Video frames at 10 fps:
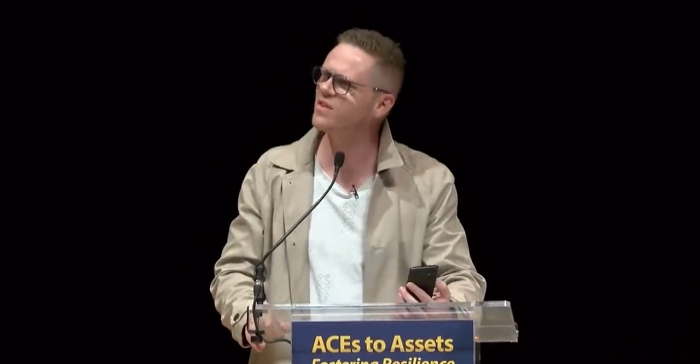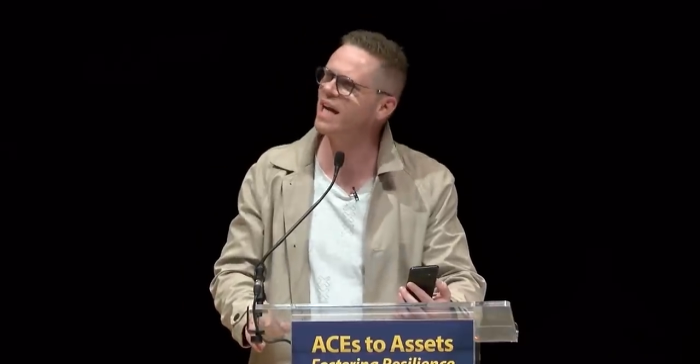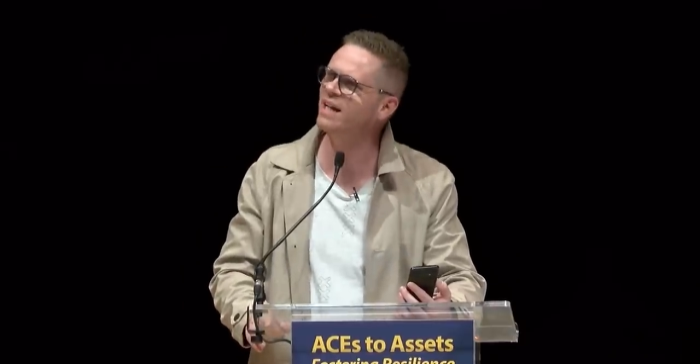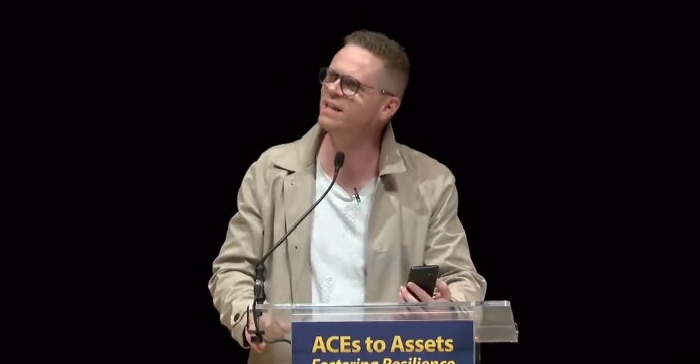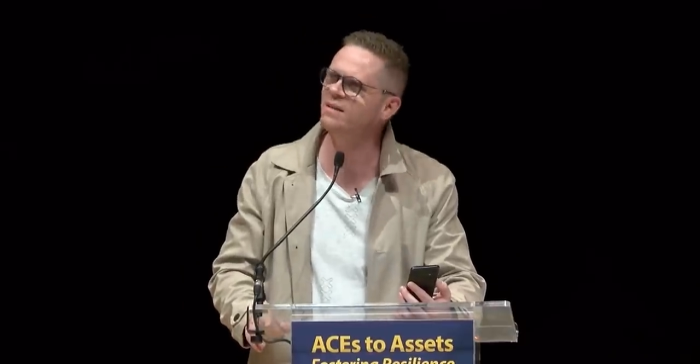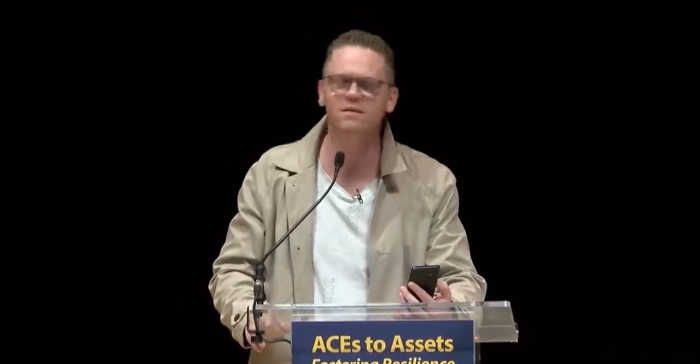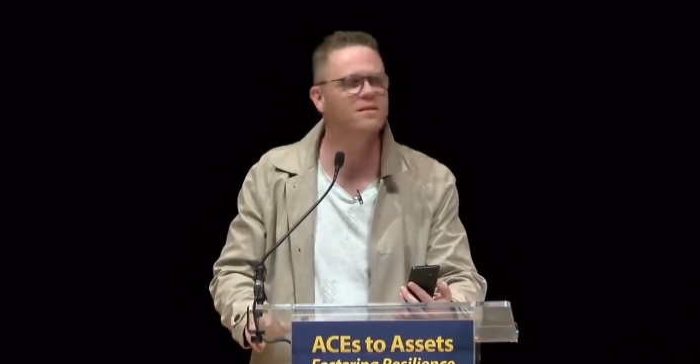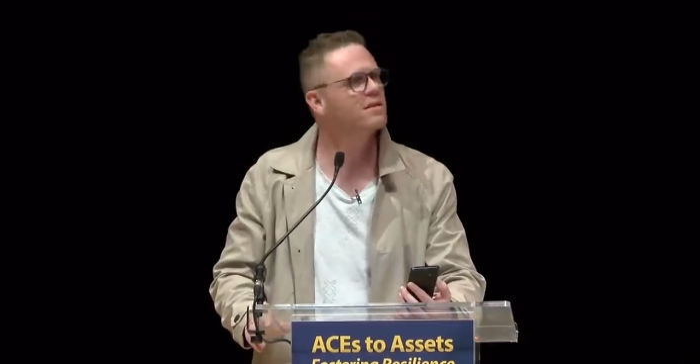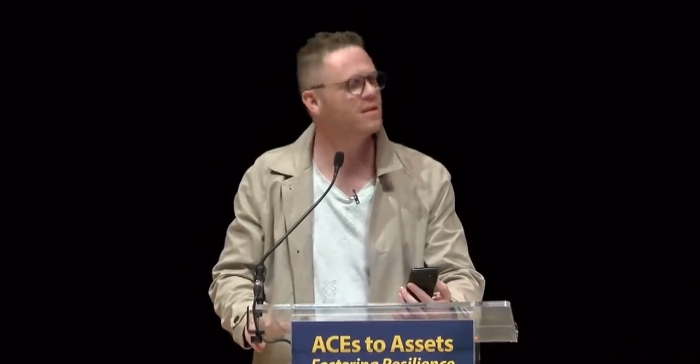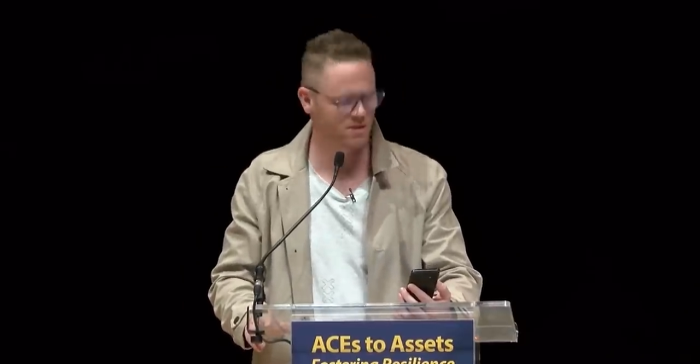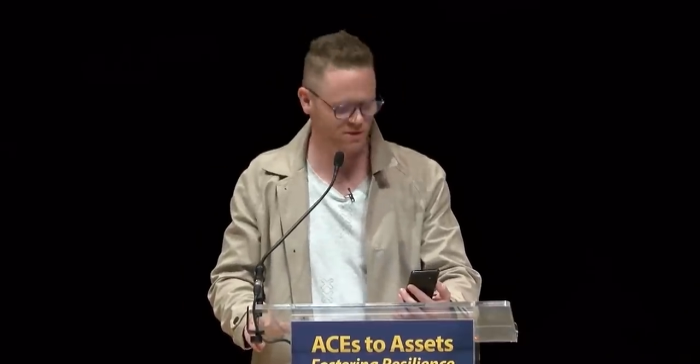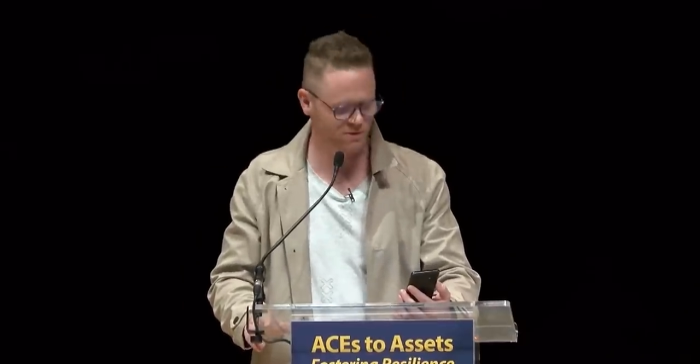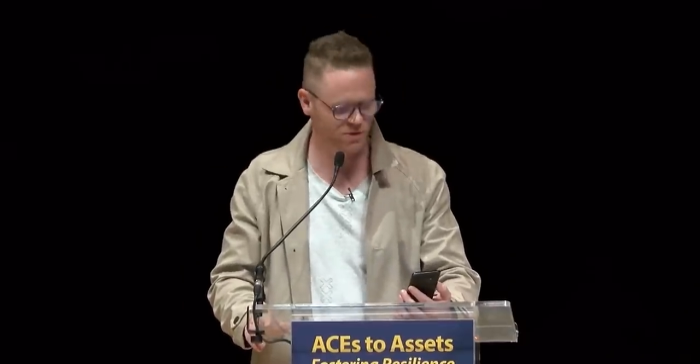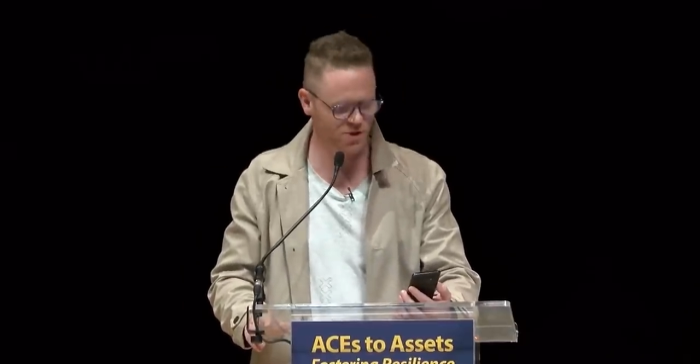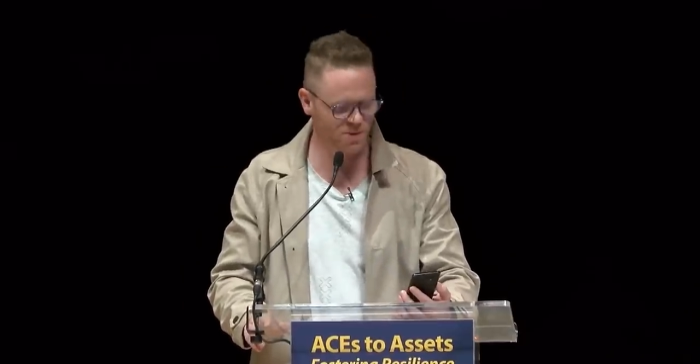threatening
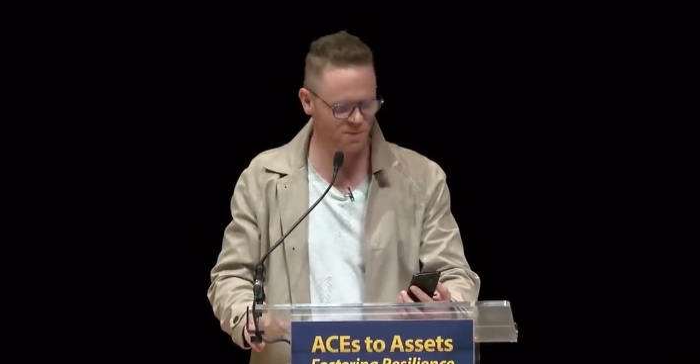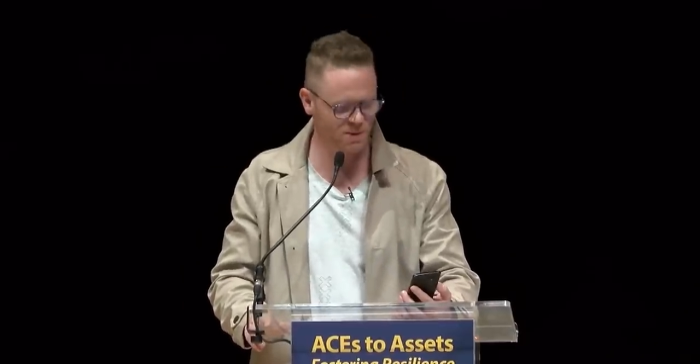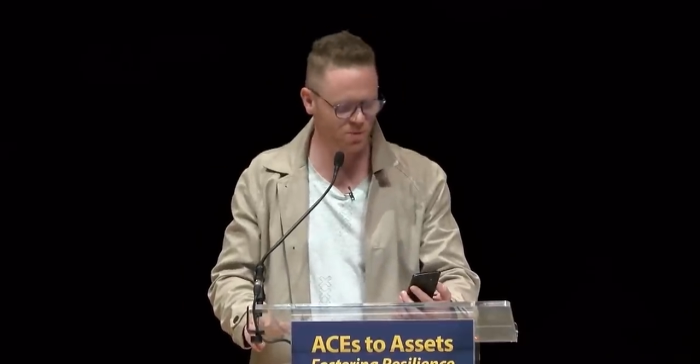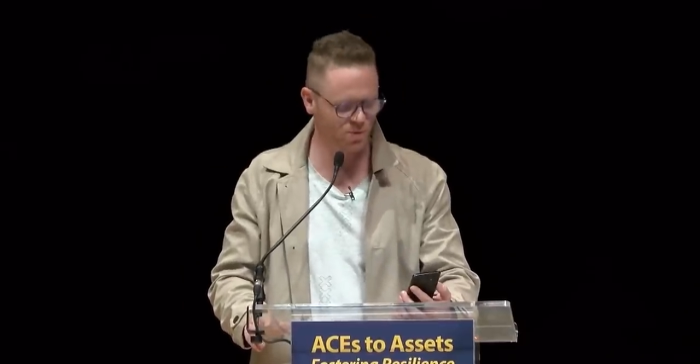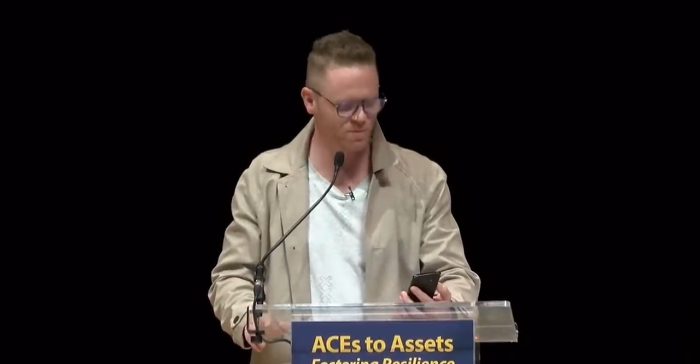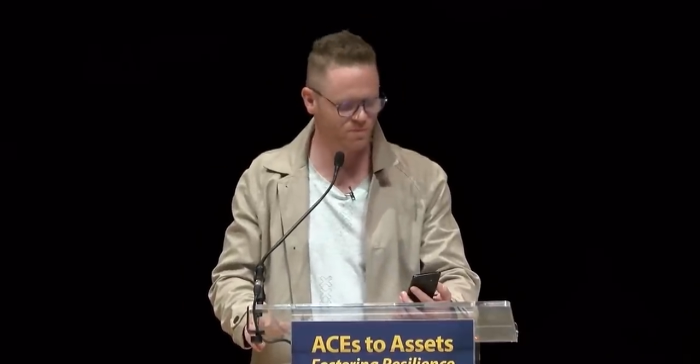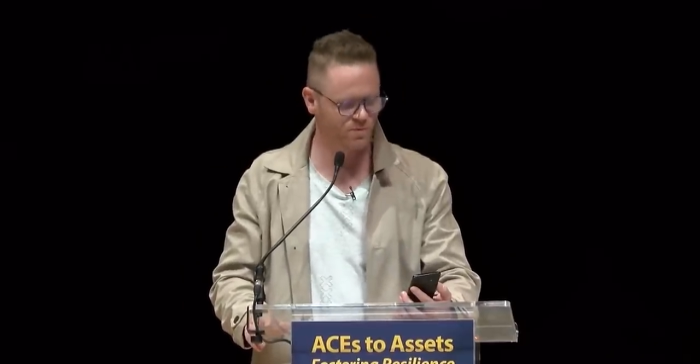for some people.